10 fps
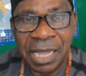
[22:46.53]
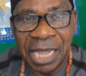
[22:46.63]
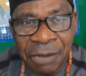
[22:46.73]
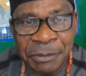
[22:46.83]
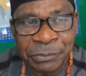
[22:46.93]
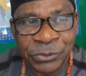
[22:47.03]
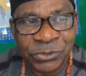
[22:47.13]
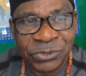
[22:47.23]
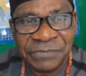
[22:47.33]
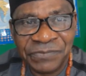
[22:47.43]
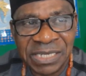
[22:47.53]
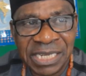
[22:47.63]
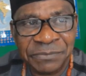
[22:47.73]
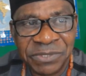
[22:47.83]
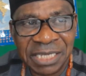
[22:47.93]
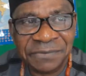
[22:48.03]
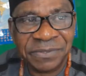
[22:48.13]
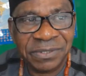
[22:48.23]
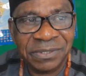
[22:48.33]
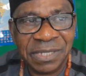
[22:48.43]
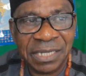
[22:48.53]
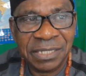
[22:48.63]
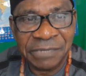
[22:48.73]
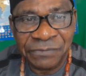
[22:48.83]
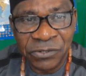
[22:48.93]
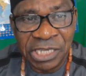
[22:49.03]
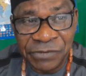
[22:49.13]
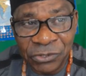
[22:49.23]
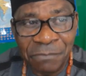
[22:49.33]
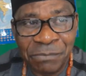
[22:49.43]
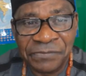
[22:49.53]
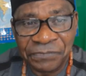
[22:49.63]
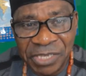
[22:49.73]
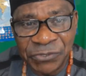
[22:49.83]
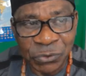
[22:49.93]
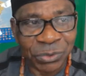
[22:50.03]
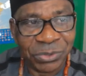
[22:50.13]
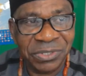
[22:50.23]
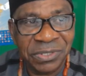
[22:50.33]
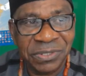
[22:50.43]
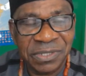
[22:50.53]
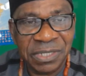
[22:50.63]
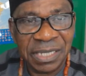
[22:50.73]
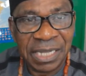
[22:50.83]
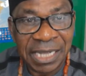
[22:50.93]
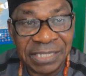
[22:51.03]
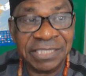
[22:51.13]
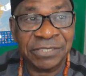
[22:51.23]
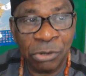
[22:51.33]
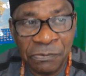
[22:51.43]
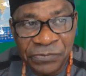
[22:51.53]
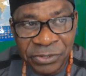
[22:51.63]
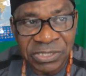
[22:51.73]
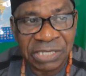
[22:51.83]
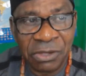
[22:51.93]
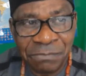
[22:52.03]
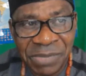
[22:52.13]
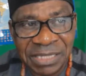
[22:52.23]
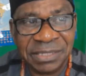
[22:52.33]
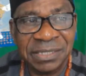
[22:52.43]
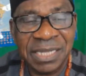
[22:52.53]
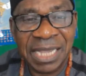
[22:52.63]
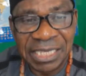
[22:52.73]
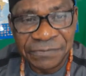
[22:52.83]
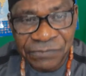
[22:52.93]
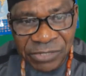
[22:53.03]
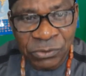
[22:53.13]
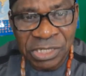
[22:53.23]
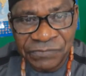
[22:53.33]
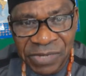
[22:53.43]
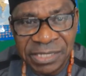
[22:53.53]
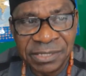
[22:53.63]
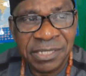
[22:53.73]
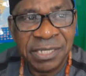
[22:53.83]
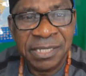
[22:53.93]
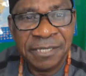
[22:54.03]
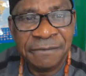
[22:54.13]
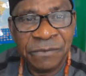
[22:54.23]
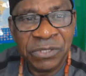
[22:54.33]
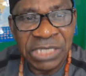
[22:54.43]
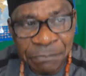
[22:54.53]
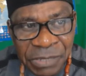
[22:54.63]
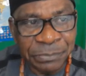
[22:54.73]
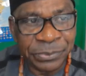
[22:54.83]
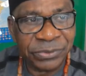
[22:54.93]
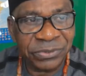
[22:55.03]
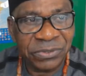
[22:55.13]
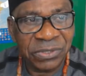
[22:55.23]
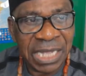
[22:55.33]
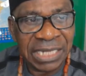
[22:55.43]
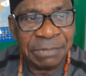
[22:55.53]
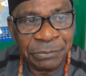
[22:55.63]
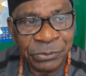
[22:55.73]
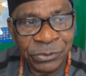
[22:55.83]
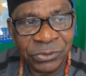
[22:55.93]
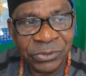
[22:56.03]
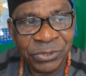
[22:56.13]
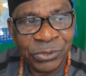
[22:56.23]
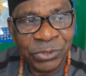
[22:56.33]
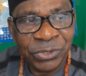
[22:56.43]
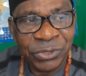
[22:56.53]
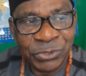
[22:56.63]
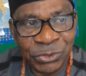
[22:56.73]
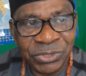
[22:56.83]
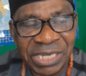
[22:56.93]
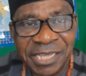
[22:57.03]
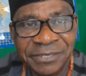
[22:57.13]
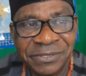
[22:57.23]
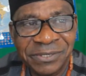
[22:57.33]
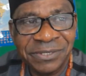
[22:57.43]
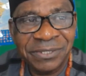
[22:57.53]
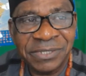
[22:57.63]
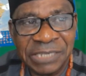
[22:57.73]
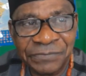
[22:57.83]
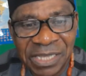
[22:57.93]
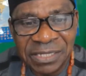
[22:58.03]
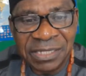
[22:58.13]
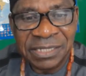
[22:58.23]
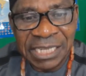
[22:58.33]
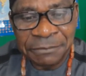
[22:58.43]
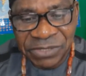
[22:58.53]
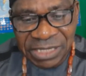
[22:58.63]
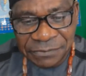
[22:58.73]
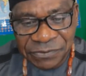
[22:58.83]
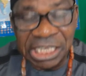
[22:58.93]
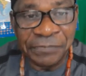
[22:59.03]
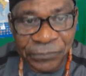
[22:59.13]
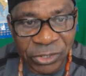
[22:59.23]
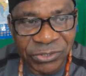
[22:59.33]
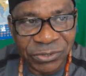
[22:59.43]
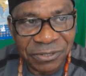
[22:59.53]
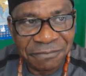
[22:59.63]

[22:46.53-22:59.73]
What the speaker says: Our people should defend themselves if the government fails to. It is obvious the government has failed to defend the people, and the people should then defend themselves. If not,